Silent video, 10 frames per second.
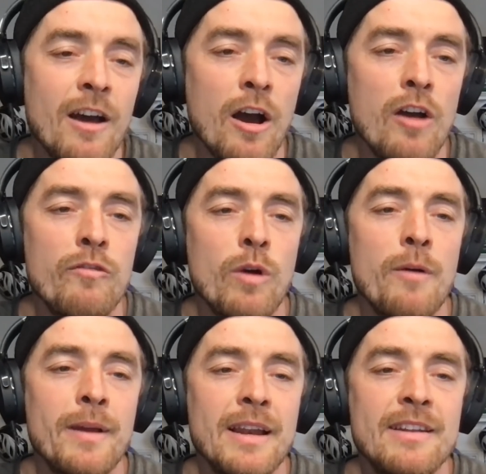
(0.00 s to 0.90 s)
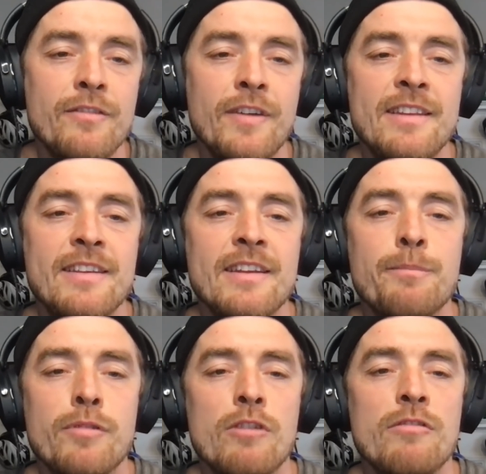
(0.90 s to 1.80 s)
overwhelmingly defeated the
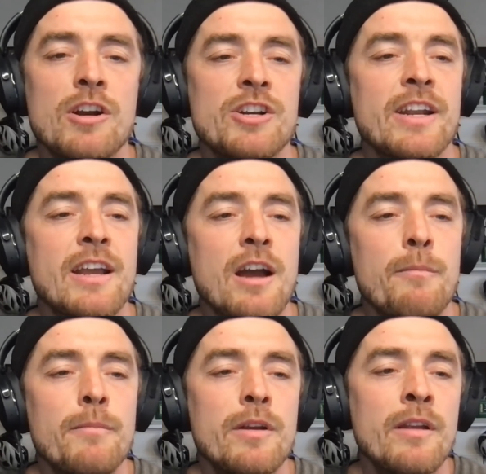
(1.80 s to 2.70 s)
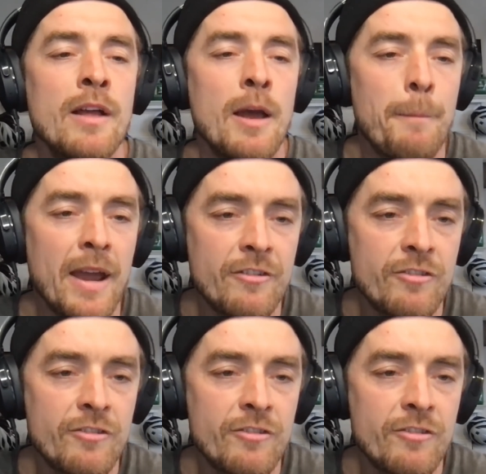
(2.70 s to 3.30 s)
pro-Russian incumbent Petro